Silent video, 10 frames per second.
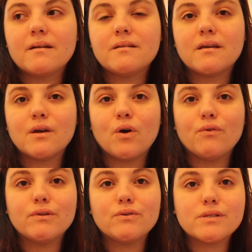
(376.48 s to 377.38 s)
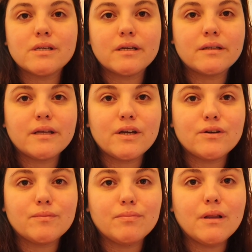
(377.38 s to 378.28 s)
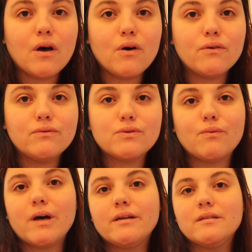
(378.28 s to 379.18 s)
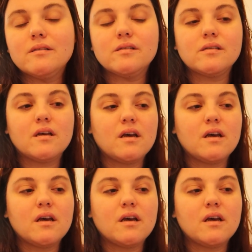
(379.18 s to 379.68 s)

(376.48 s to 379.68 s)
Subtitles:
thinking of losing their loved ones,